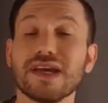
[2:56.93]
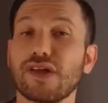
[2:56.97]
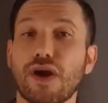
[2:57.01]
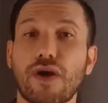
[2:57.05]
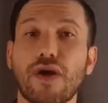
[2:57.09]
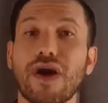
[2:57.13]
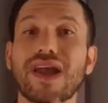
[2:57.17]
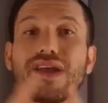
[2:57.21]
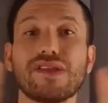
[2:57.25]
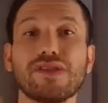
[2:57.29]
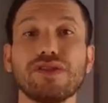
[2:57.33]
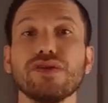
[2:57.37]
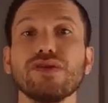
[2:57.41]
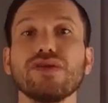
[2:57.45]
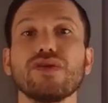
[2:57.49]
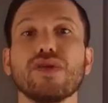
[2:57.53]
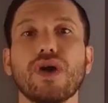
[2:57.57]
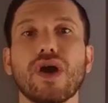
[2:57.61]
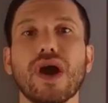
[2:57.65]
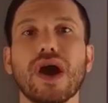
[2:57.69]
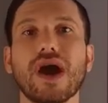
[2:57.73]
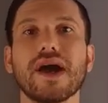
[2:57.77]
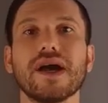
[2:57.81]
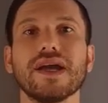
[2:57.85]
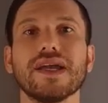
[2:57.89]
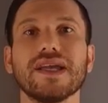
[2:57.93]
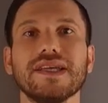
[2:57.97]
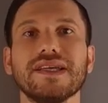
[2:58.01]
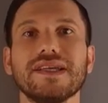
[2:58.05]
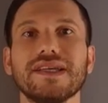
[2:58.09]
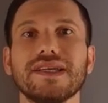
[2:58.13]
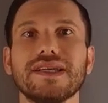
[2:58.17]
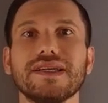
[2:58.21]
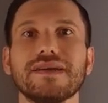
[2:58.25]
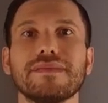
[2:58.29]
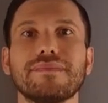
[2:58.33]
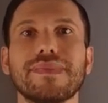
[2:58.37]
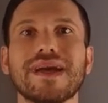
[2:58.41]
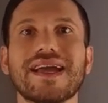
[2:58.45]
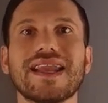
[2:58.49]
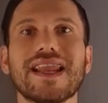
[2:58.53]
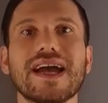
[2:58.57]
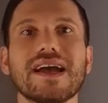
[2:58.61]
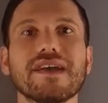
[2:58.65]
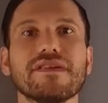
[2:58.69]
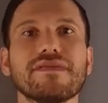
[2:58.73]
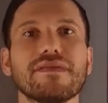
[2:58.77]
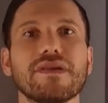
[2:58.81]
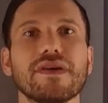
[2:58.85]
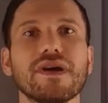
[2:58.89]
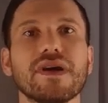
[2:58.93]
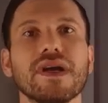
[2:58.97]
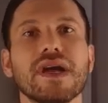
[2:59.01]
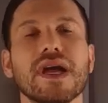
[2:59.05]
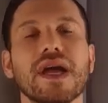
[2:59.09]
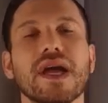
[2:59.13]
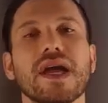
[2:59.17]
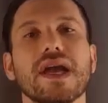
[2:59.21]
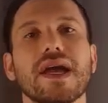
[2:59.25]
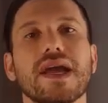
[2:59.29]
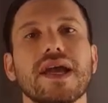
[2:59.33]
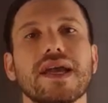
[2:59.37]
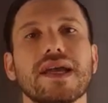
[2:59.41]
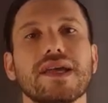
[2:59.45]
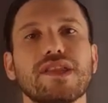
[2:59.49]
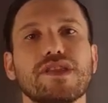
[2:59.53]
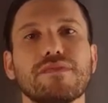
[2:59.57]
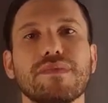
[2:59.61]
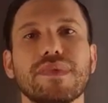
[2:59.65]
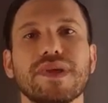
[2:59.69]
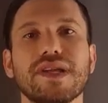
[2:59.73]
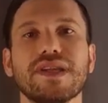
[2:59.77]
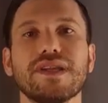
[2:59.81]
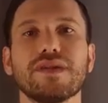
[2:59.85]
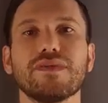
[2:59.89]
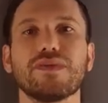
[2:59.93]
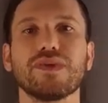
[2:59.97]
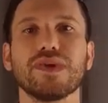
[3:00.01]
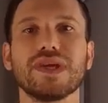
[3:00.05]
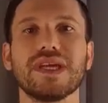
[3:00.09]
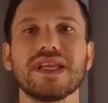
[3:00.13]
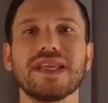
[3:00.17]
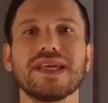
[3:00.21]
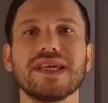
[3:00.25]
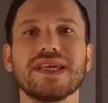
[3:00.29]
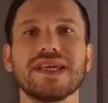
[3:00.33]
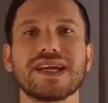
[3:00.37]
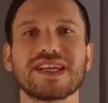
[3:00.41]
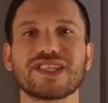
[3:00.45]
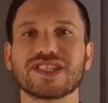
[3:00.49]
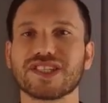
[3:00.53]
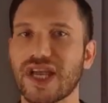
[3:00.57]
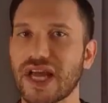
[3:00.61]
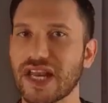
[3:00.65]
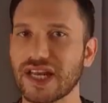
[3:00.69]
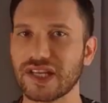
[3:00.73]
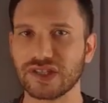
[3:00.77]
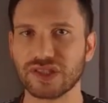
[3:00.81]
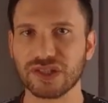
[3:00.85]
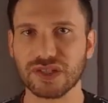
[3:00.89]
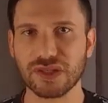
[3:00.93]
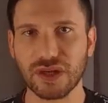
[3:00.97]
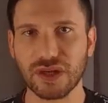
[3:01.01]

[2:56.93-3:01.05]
as you know, my life has been really a challenging